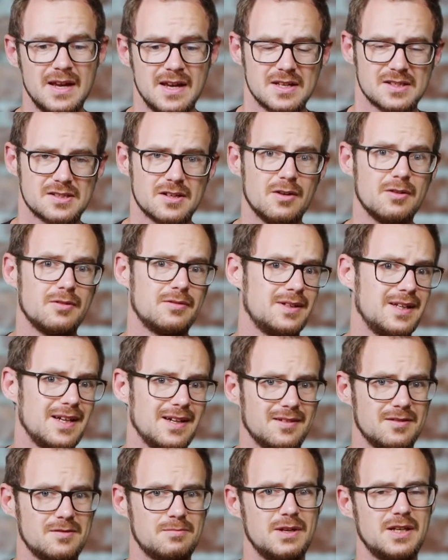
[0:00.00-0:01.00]
So
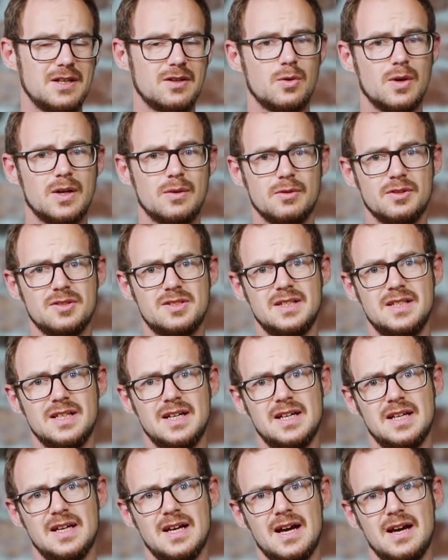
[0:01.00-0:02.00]
yeah, been a quick one
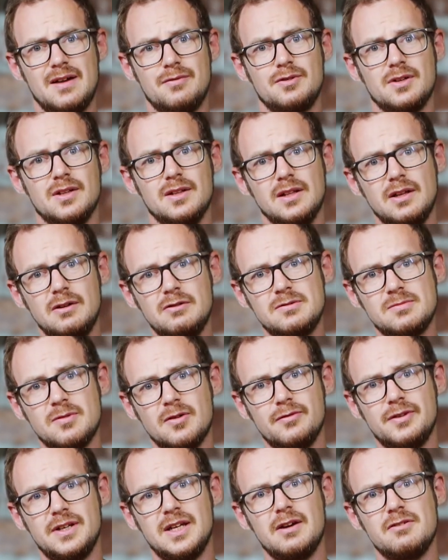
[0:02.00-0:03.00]
today. I've got loads
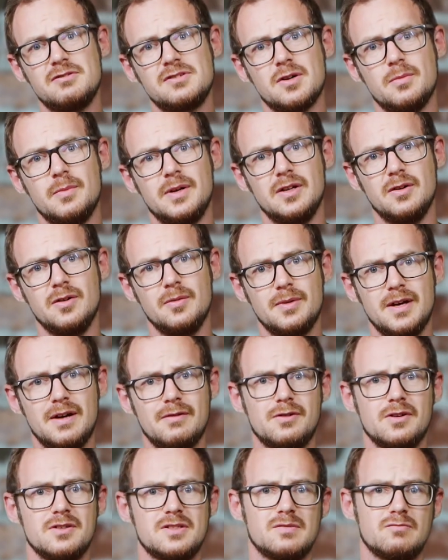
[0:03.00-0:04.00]
more videos coming up.
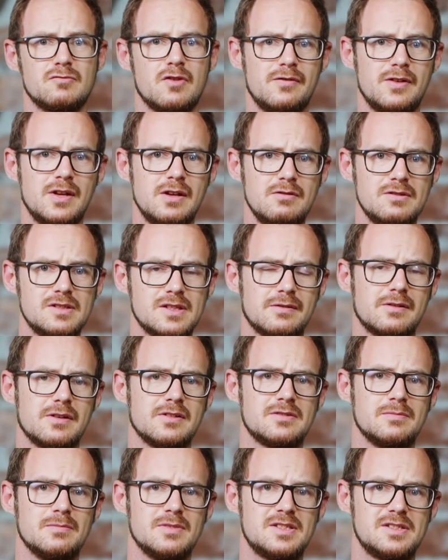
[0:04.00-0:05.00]
I've got some reviews, I've got
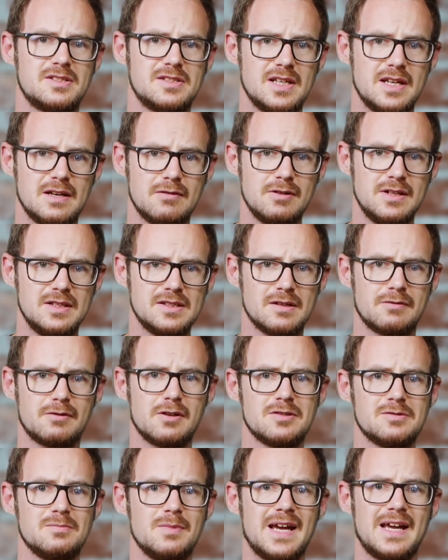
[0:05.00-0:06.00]
some series, I've
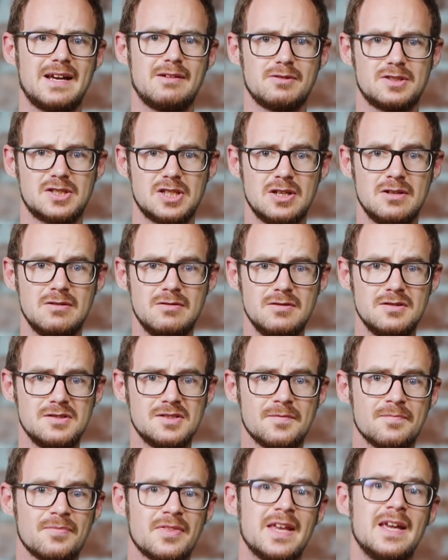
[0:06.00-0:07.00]
got some
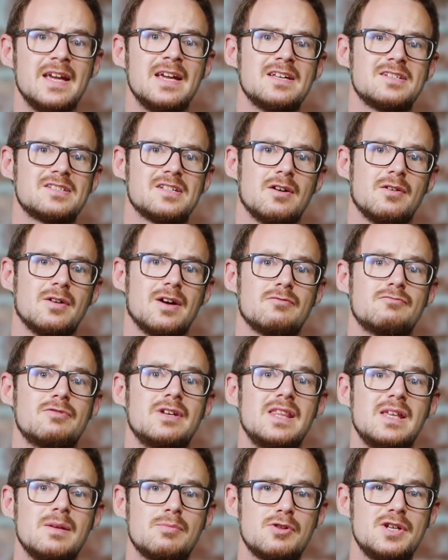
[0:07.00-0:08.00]
how-tos. So I
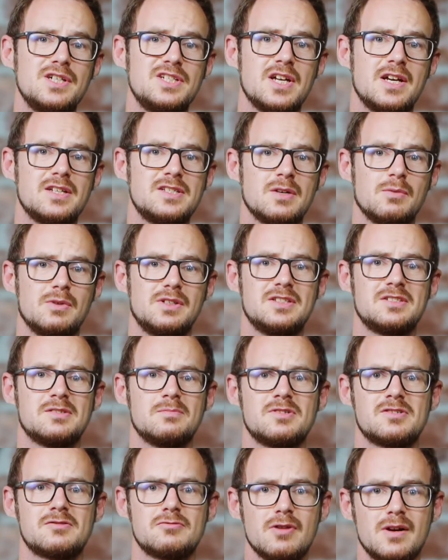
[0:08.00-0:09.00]
really appreciate it when you
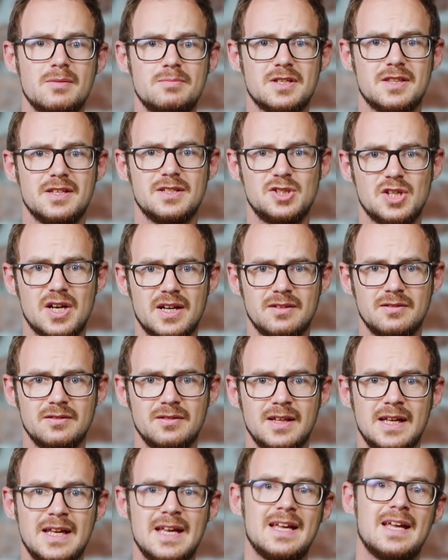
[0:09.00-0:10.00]
subscribe to the
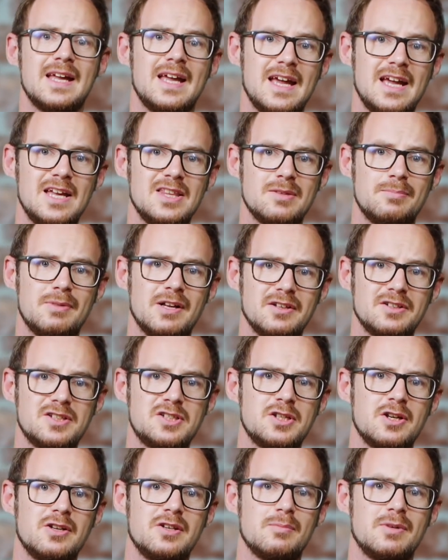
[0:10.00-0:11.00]
channel, hit the bell to
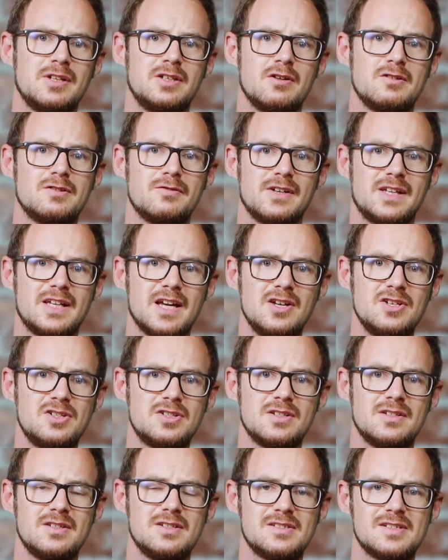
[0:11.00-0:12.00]
turn on my
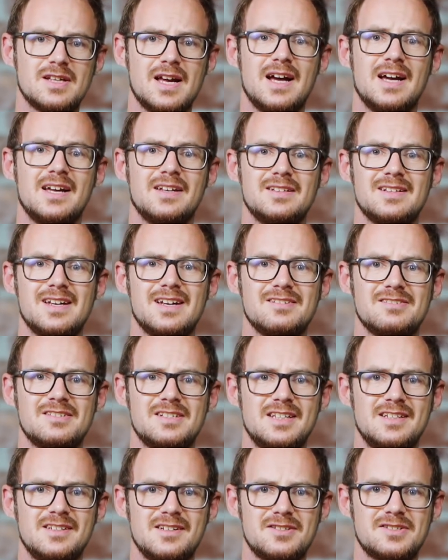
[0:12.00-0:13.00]
notifications, and I'll
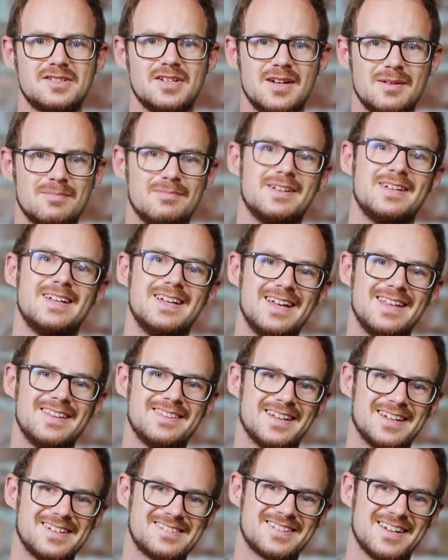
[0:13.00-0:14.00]
see you next time.
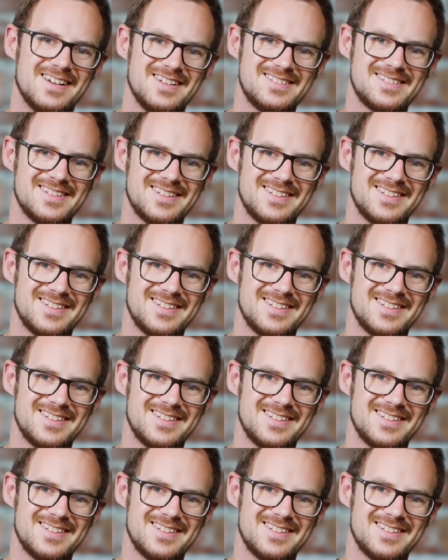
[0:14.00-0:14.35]
Thanks guys.